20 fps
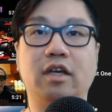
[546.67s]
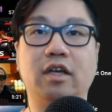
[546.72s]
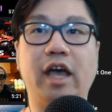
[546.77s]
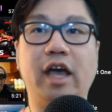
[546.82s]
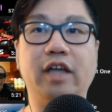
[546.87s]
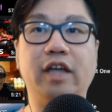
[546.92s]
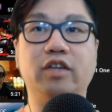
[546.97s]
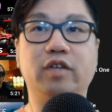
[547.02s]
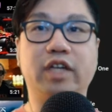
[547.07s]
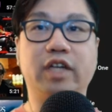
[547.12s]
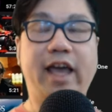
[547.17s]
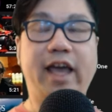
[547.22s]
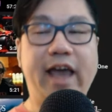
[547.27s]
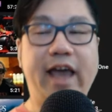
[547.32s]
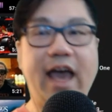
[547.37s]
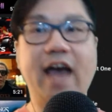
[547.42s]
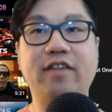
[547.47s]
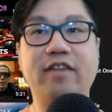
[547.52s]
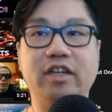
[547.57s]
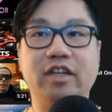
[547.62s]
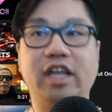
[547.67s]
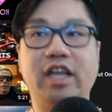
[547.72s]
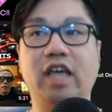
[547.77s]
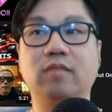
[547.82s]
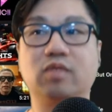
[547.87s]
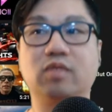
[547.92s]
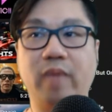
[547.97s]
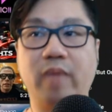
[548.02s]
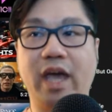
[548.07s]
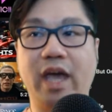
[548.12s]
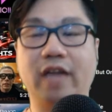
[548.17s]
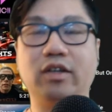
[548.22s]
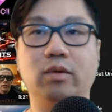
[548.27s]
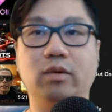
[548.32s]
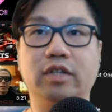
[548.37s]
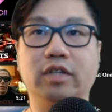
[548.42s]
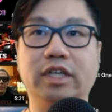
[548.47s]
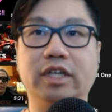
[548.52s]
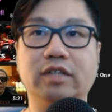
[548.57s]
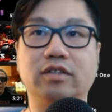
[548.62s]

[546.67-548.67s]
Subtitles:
and you could add the names manually.